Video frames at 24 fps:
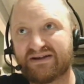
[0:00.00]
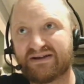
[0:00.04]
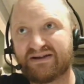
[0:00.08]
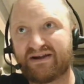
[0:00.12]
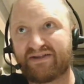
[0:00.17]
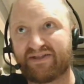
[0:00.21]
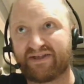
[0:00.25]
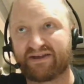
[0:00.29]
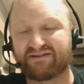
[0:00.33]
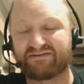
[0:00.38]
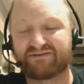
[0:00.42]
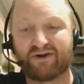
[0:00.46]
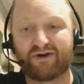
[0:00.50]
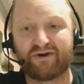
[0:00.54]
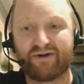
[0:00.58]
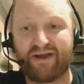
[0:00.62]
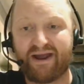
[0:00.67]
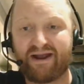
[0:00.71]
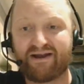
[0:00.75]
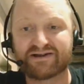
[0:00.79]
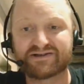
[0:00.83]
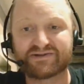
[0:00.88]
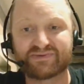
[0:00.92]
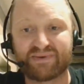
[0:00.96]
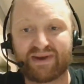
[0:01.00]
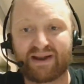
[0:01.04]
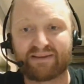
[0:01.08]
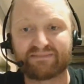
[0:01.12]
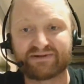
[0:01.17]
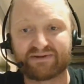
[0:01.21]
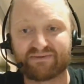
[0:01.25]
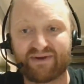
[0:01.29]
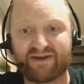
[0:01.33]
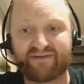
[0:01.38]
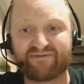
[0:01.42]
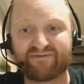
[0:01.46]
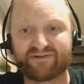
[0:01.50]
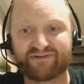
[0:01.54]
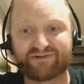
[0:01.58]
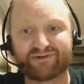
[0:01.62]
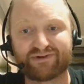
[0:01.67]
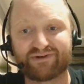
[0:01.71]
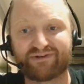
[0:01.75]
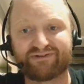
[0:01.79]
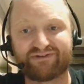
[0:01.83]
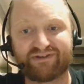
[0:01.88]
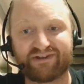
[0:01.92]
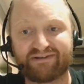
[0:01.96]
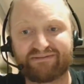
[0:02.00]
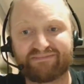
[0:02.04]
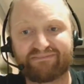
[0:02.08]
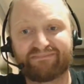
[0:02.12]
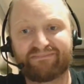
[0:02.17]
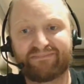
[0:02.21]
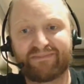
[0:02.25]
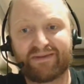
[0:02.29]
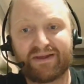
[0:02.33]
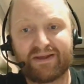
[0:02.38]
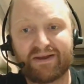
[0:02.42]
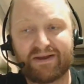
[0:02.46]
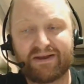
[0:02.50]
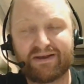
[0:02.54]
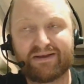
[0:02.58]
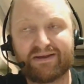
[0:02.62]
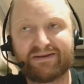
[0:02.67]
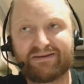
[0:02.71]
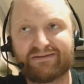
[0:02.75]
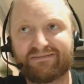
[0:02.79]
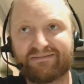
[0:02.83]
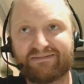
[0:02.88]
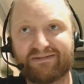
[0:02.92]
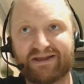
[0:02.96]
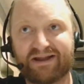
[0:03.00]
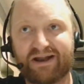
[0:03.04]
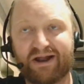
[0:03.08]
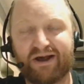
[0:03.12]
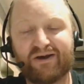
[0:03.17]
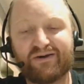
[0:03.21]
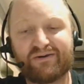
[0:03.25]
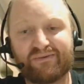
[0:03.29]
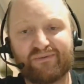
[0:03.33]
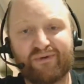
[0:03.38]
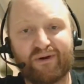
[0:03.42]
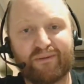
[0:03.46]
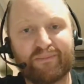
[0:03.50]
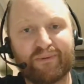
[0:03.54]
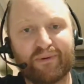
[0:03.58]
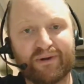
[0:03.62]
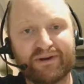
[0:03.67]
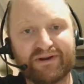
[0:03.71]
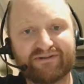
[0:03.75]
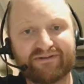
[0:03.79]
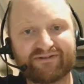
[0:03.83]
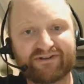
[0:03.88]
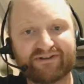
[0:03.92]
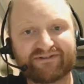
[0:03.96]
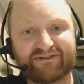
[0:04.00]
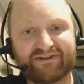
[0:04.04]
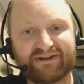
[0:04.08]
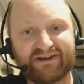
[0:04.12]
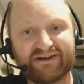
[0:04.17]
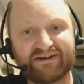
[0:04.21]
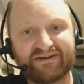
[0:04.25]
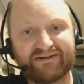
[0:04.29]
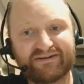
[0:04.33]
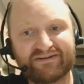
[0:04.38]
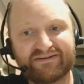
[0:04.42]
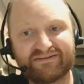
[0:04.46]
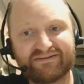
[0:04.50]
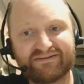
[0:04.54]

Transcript: I think Tohu Harris went up to the ref and sort of said, at what point is this a